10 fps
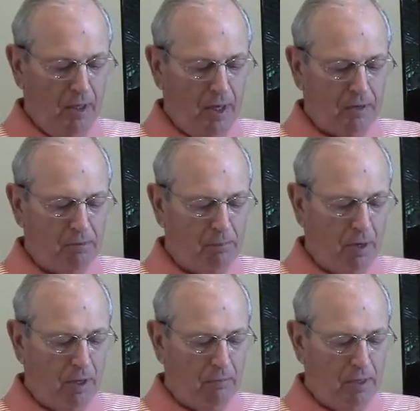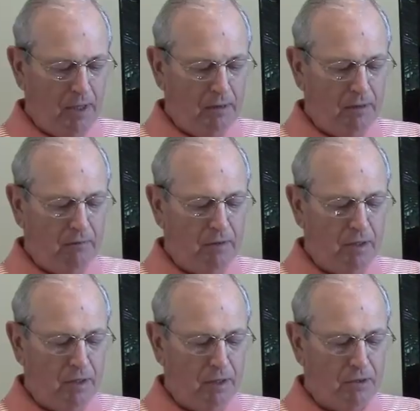at the bottom end of
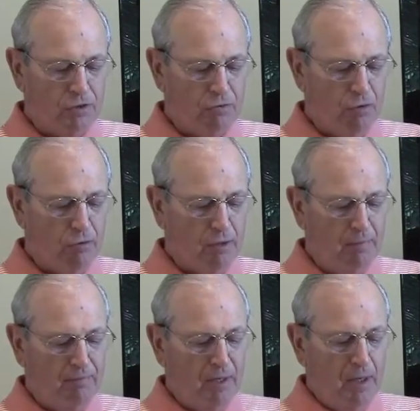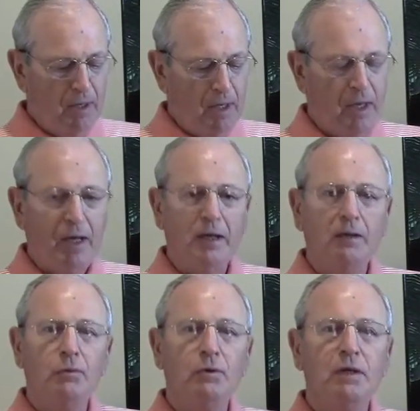the stroke, and
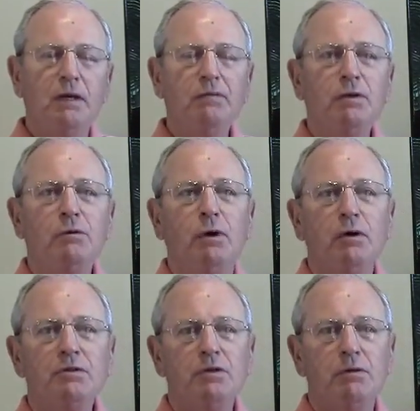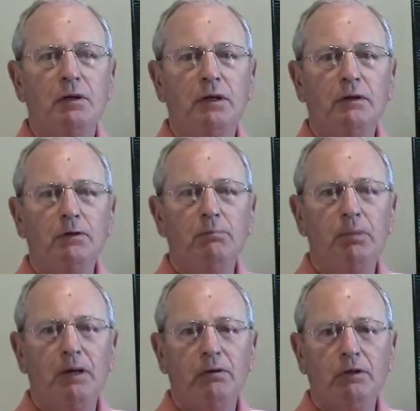it will give you also a little
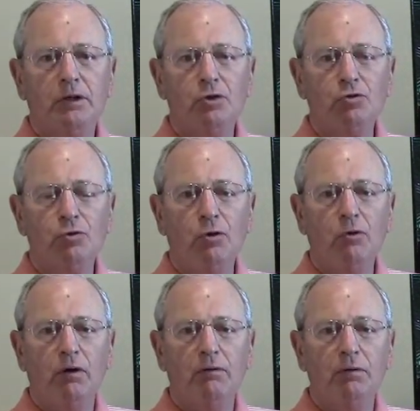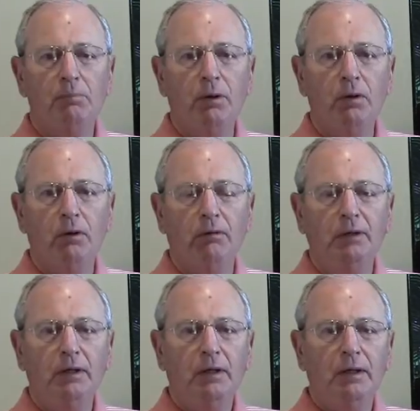better control of the ball.
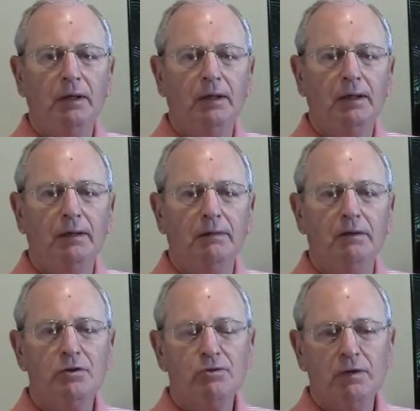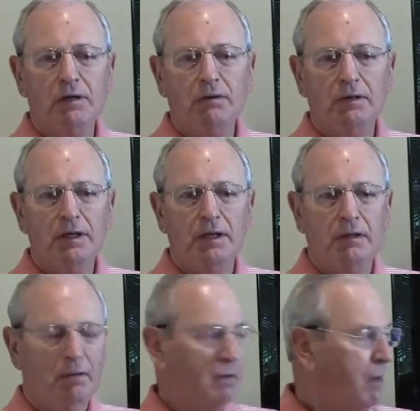The straighter
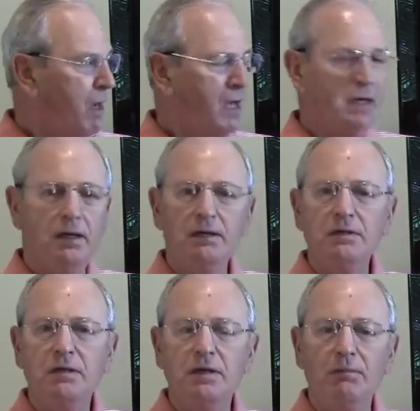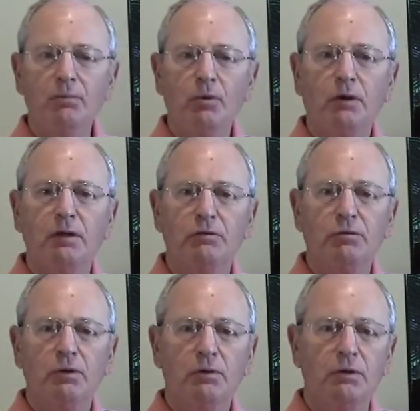the line is, the more
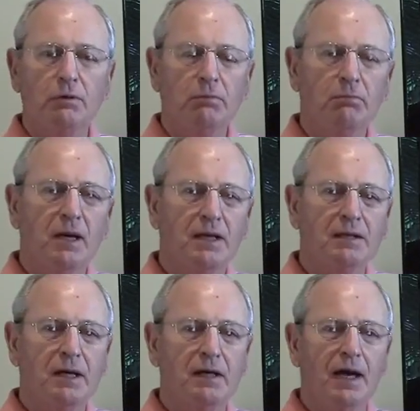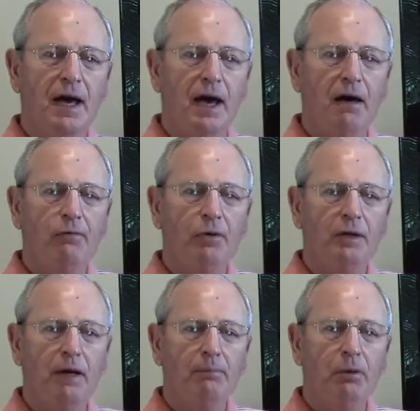control you might tend to have
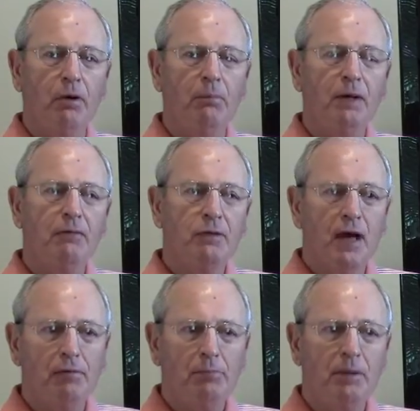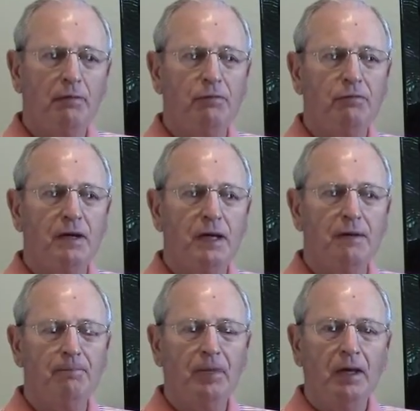on that ball. But if you have a bit of a fade,